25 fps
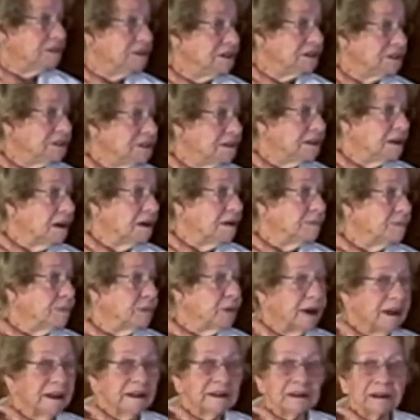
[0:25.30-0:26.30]
Just
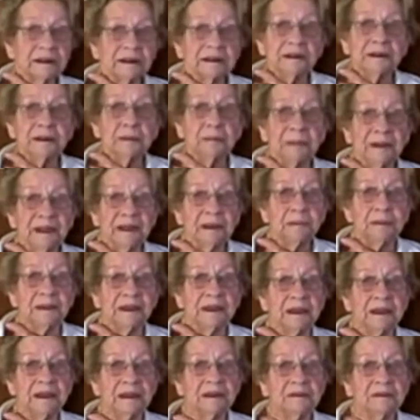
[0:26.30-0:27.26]
practically a baby.